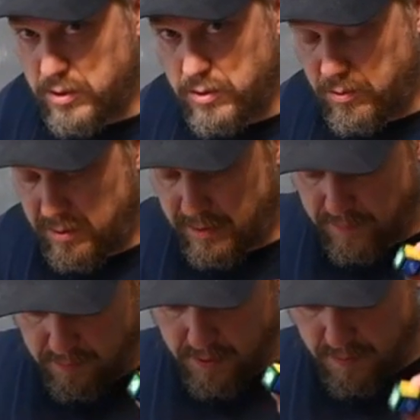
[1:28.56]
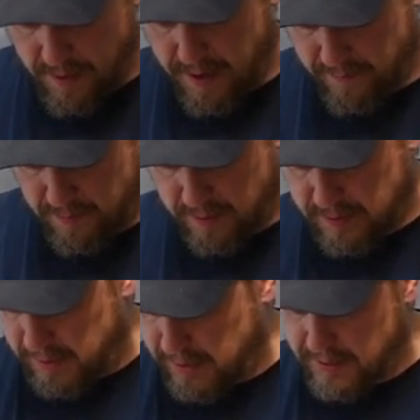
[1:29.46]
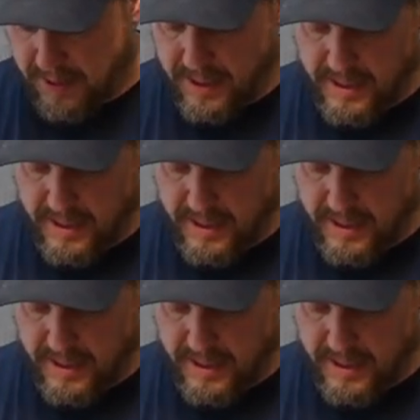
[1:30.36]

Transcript: do if you don't have one of these